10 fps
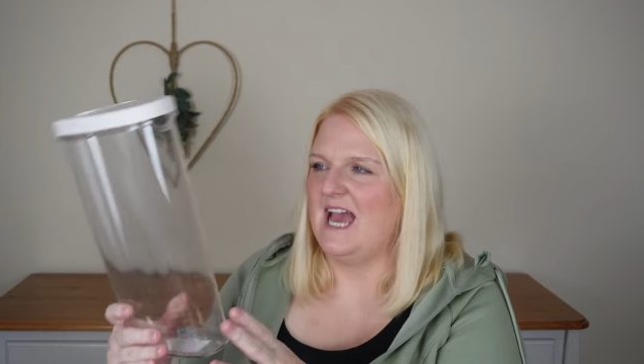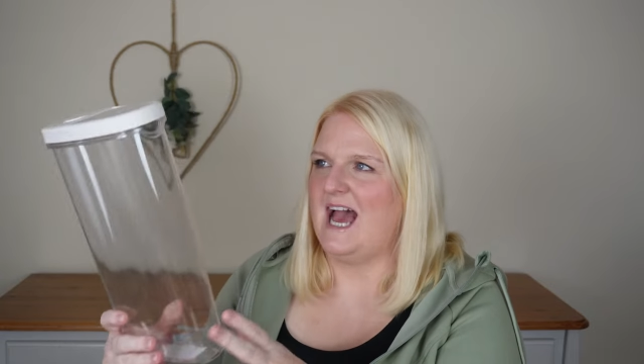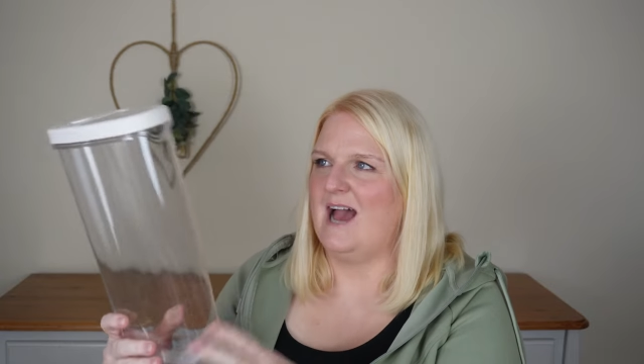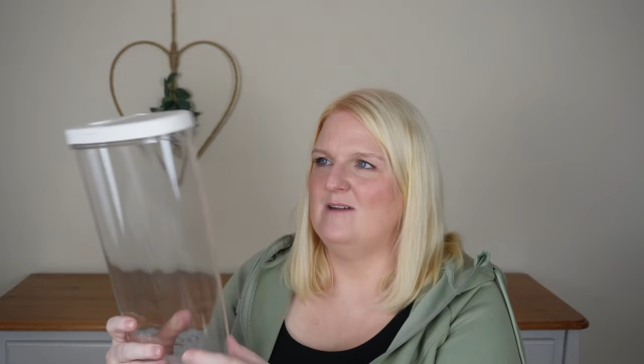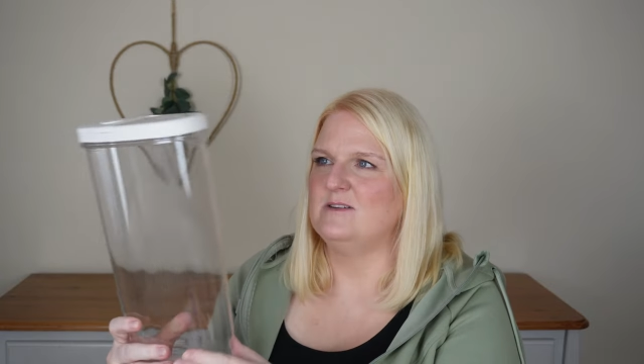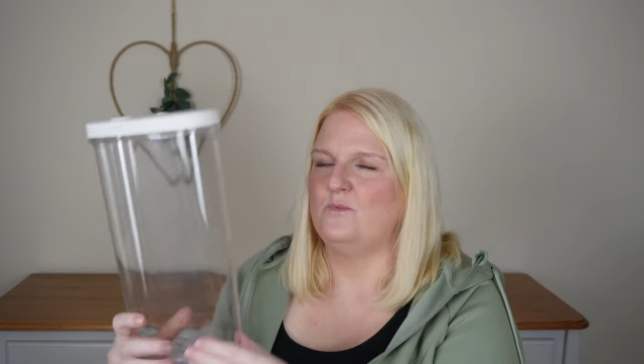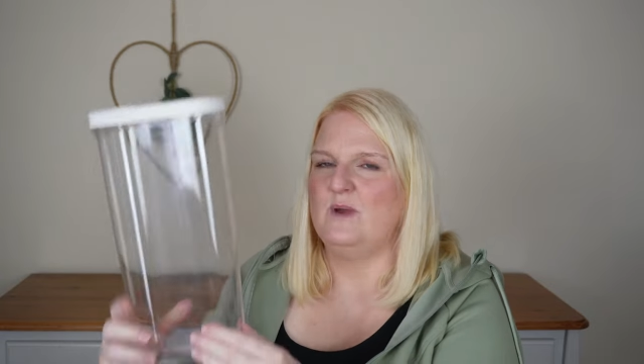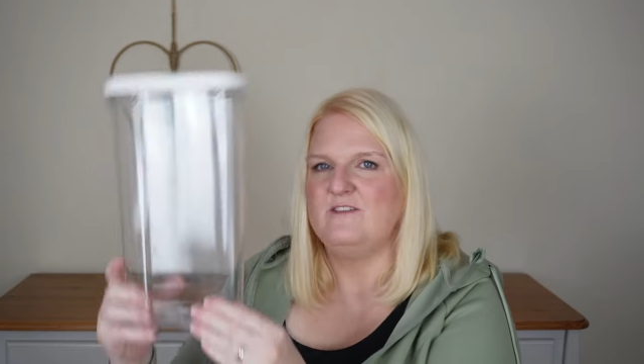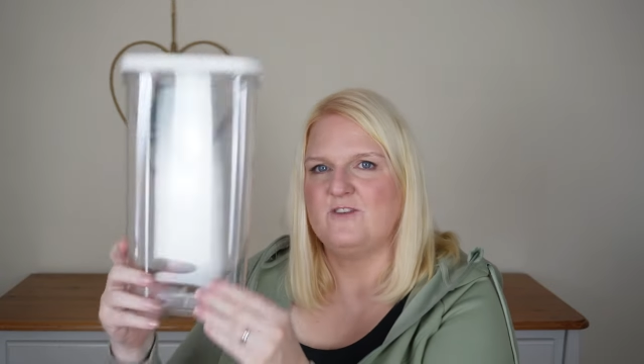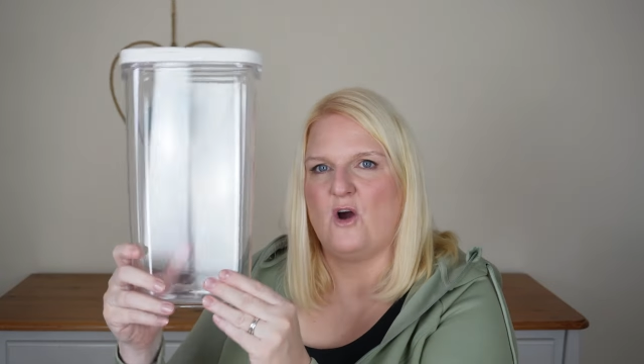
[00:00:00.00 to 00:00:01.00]
And
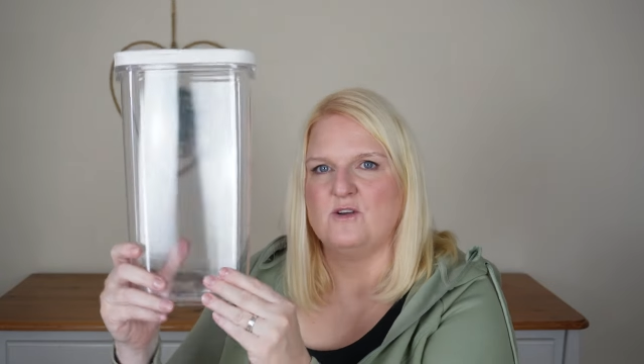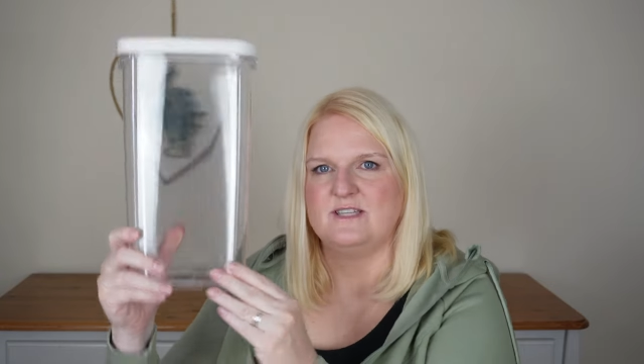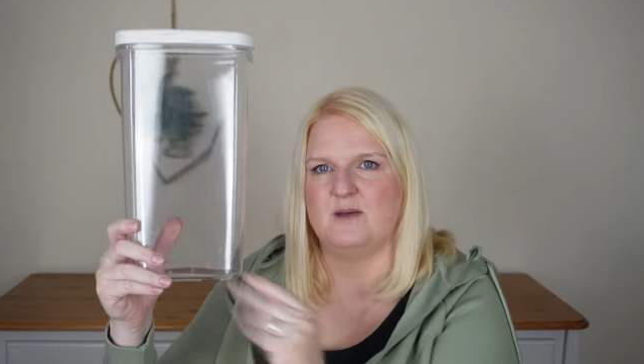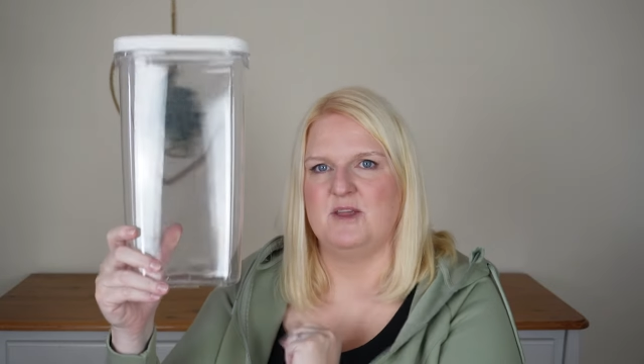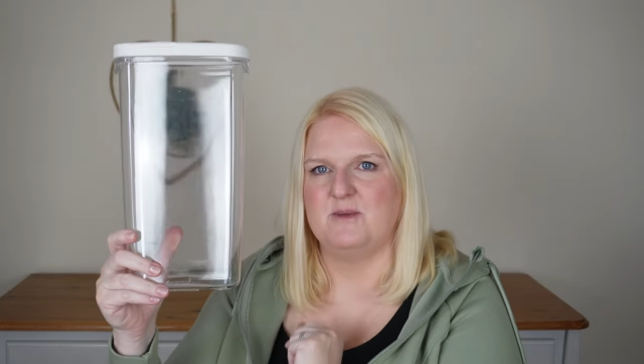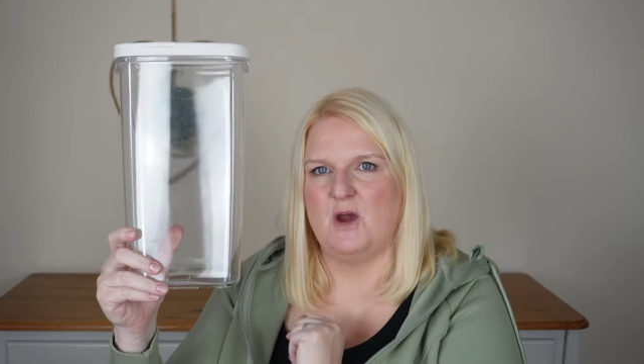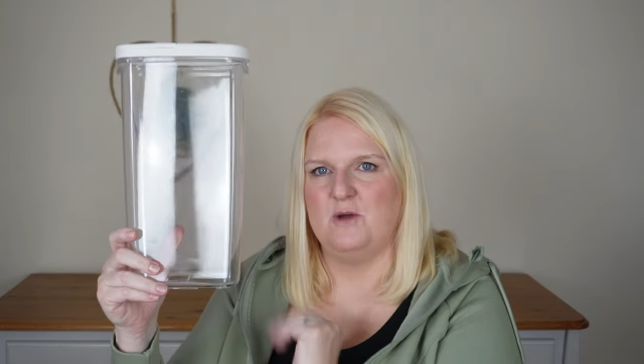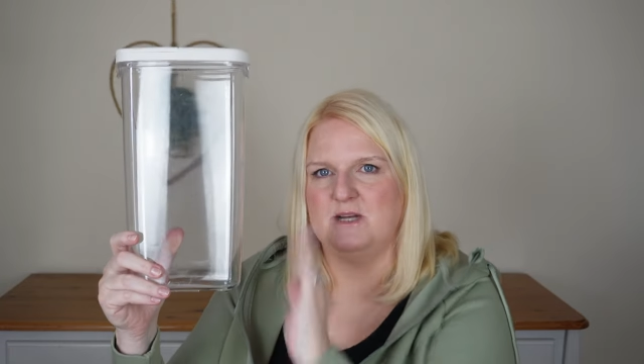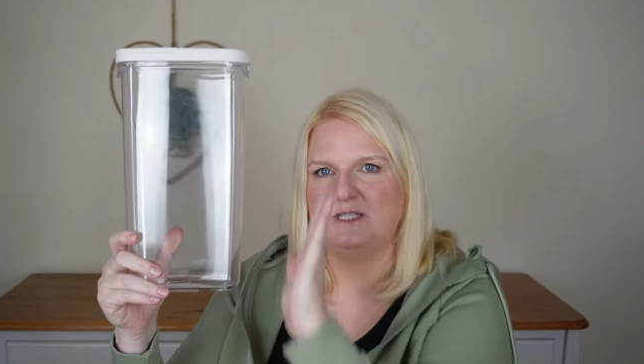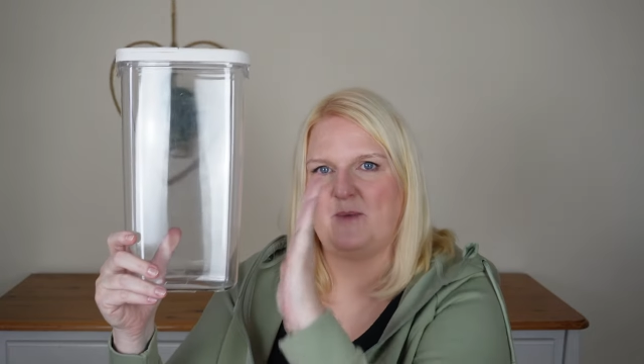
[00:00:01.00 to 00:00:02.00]
we've got some at the
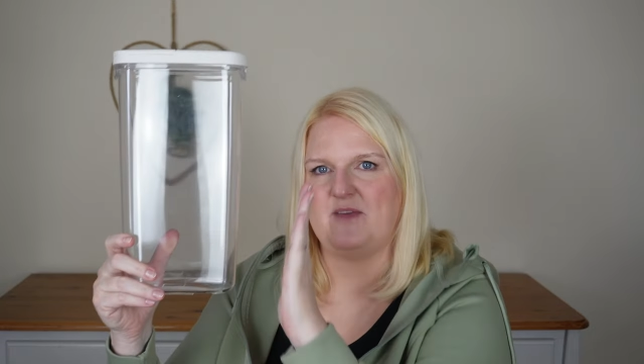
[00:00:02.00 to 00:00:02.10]
moment,